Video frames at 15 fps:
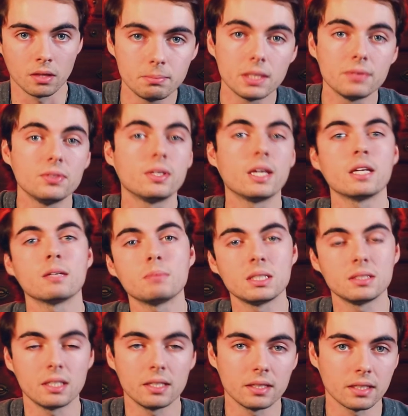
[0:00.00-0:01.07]
But if you can't
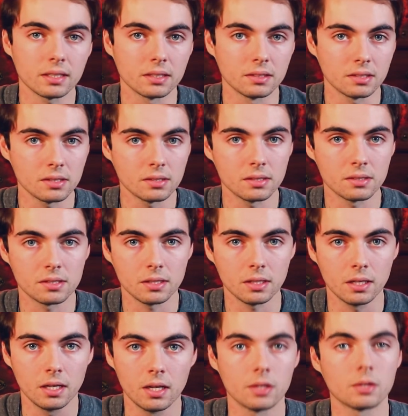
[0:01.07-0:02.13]
maintain that
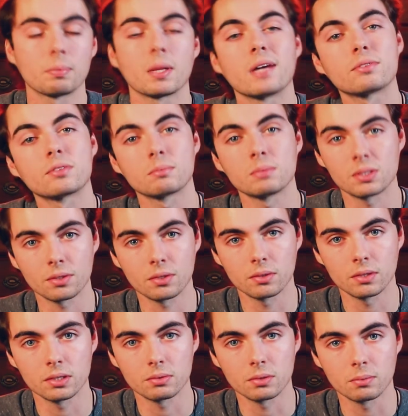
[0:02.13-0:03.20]
consistency, the platform isn't
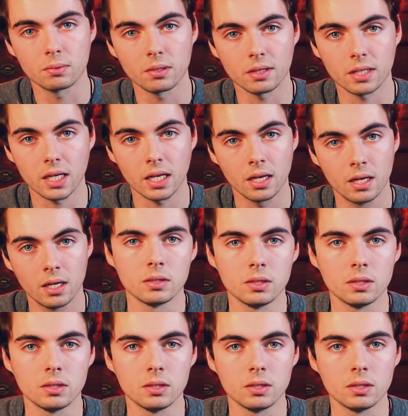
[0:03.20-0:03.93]
going to reward that.